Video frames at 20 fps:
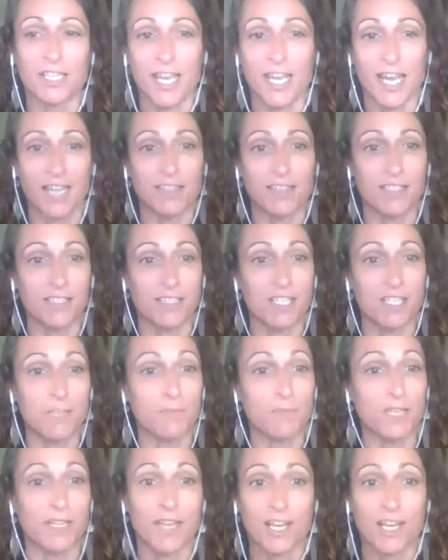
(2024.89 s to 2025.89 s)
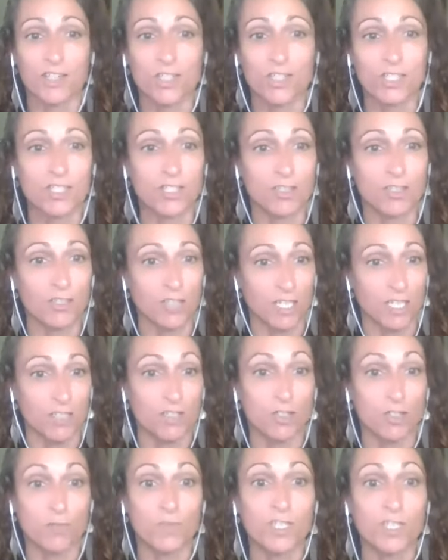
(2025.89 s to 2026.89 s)
they had this deep connection to their
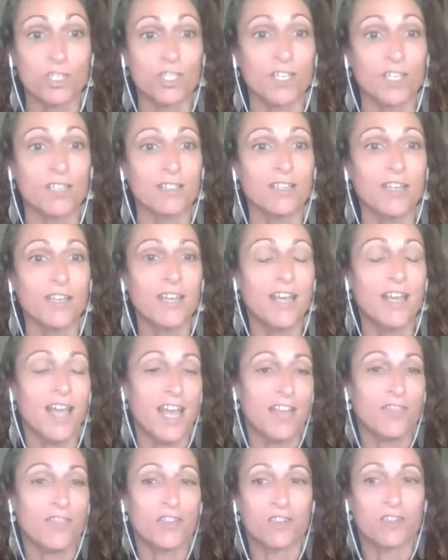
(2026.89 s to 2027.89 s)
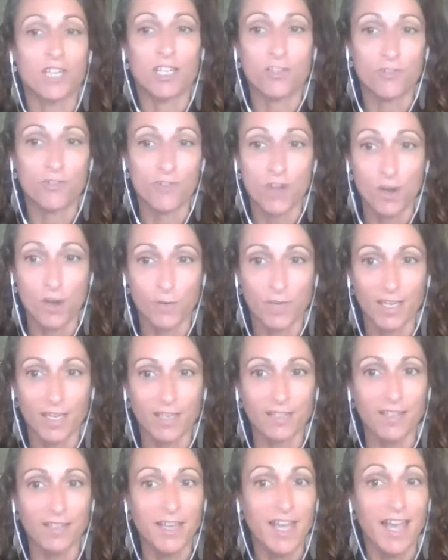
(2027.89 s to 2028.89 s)
intuition and their inner
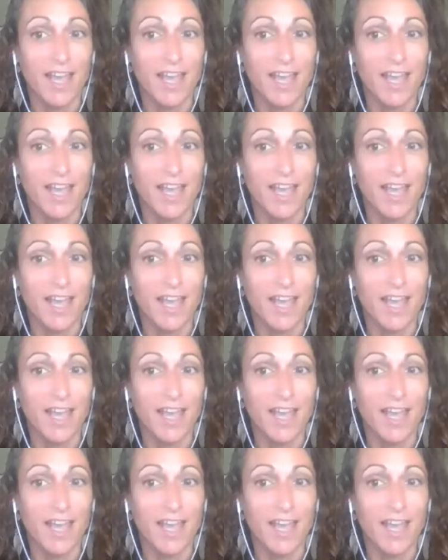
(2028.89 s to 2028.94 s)
knowing,